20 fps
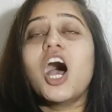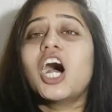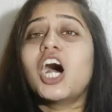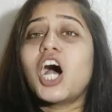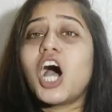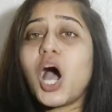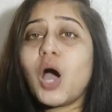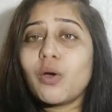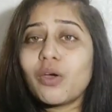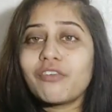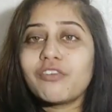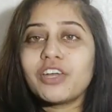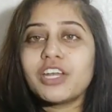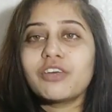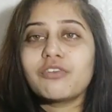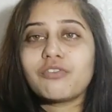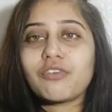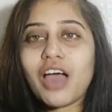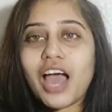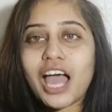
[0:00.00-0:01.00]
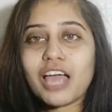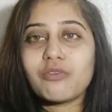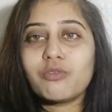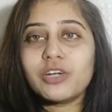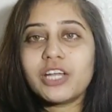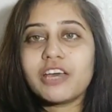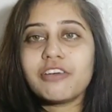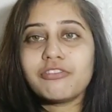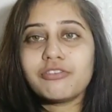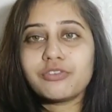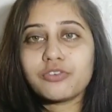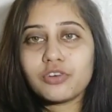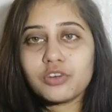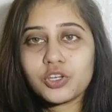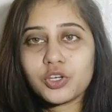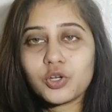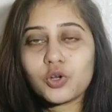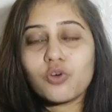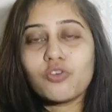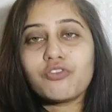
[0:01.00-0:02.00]
However, if I would have,
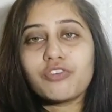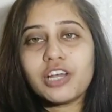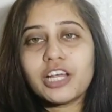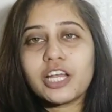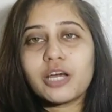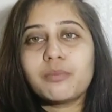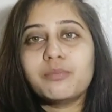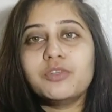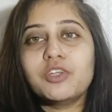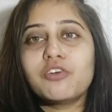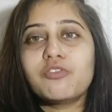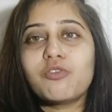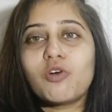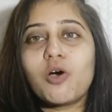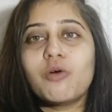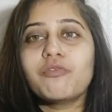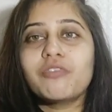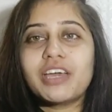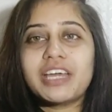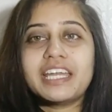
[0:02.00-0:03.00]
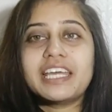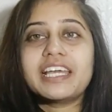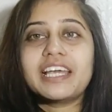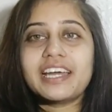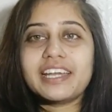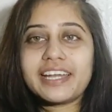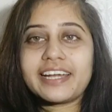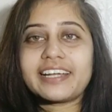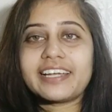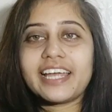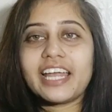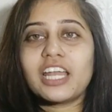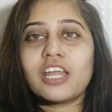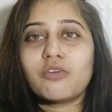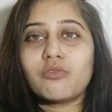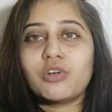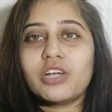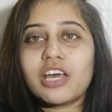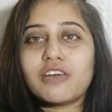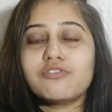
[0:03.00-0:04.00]
filled up the form very correctly and
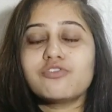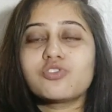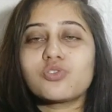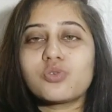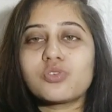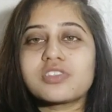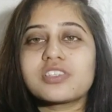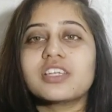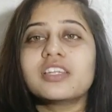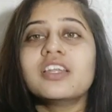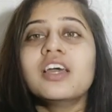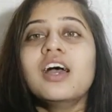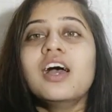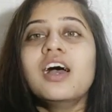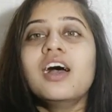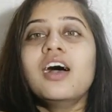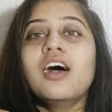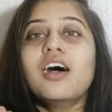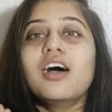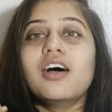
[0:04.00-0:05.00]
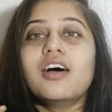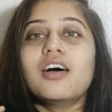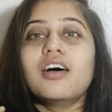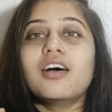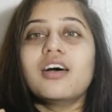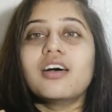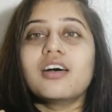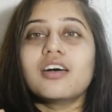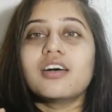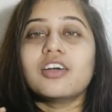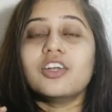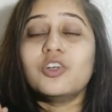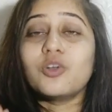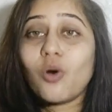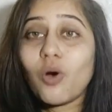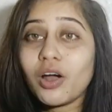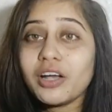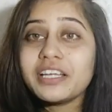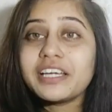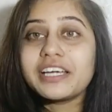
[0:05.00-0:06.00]
I would have chosen
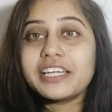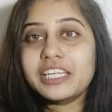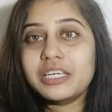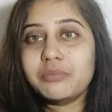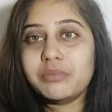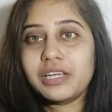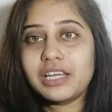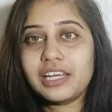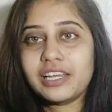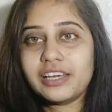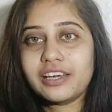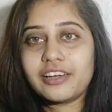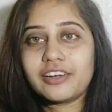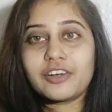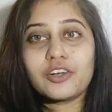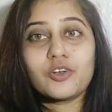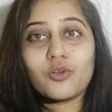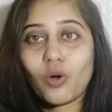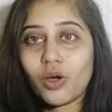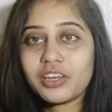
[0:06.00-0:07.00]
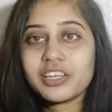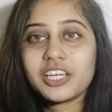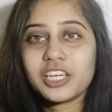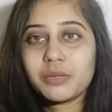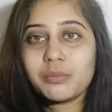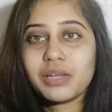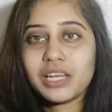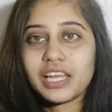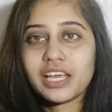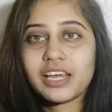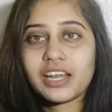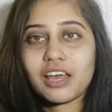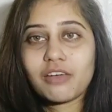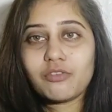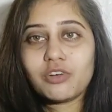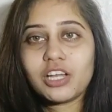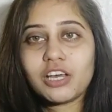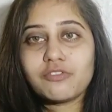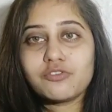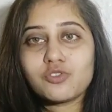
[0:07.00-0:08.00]
non-creamy layer, I
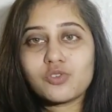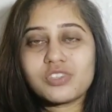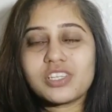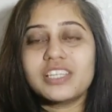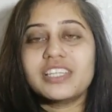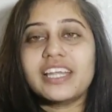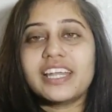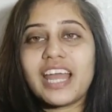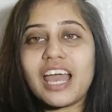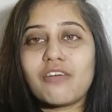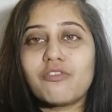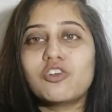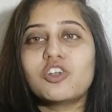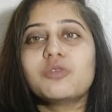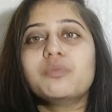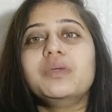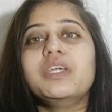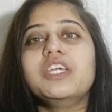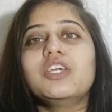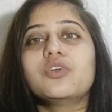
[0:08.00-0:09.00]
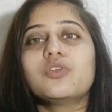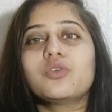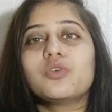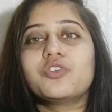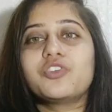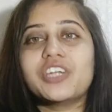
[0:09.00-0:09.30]
would have chosen, then I would be,